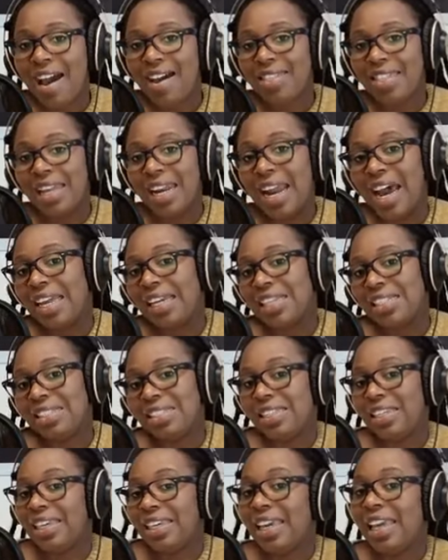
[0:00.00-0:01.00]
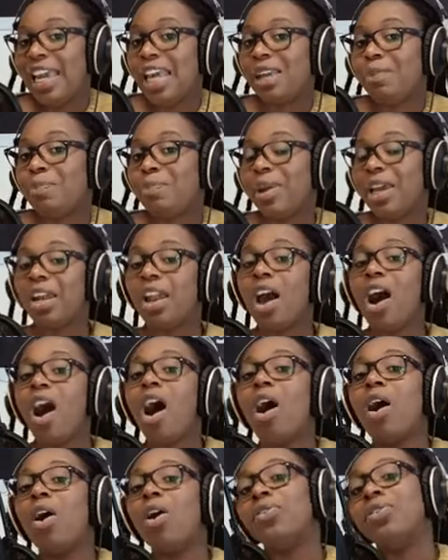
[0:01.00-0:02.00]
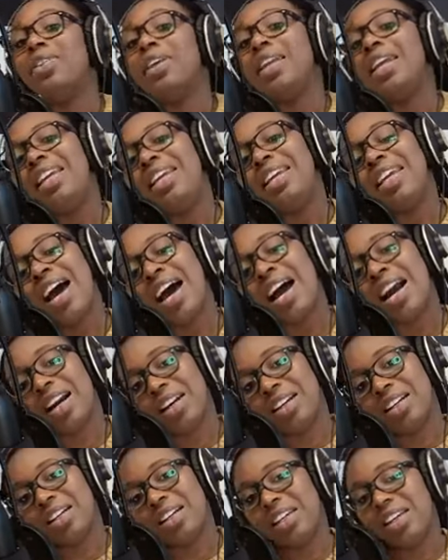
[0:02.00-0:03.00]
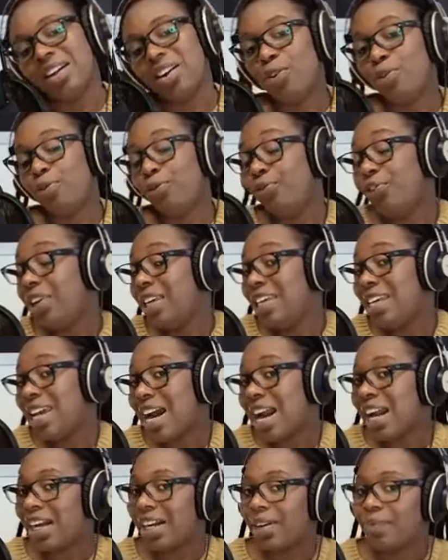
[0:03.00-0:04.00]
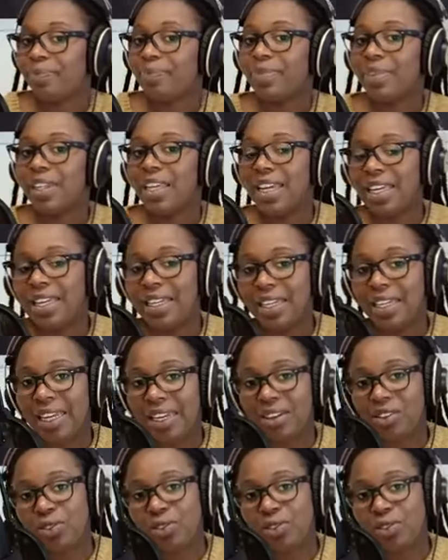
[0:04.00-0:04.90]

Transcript: then I can say ik ben al 3 jaar of 4 jaar in Nederland.